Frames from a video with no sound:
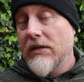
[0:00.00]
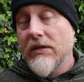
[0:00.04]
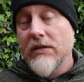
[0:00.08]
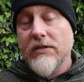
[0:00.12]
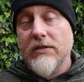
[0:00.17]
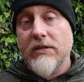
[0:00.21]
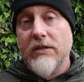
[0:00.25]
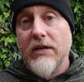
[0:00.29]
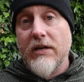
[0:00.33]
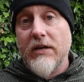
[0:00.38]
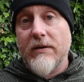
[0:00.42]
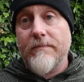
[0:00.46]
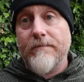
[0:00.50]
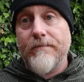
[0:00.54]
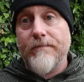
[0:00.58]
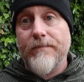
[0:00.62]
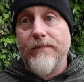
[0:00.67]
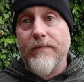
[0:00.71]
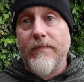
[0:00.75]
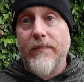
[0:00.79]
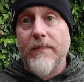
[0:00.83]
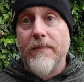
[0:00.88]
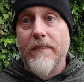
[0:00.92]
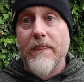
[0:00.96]
So yeah,
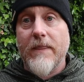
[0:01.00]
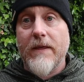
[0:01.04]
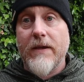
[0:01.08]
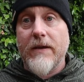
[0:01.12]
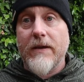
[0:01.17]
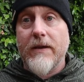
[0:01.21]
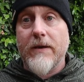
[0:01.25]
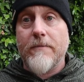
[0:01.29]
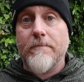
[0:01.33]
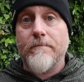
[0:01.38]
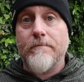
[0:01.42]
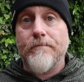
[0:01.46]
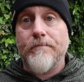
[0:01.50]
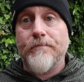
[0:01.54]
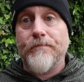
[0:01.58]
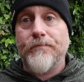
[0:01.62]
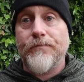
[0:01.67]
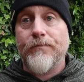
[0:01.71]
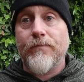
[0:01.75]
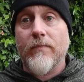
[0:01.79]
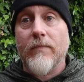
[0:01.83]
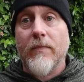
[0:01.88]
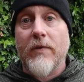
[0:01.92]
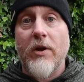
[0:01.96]
there you go.
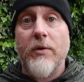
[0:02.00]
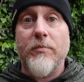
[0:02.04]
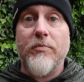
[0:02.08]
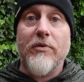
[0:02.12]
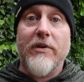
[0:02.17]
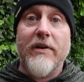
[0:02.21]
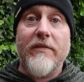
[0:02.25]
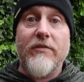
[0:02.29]
Hope you're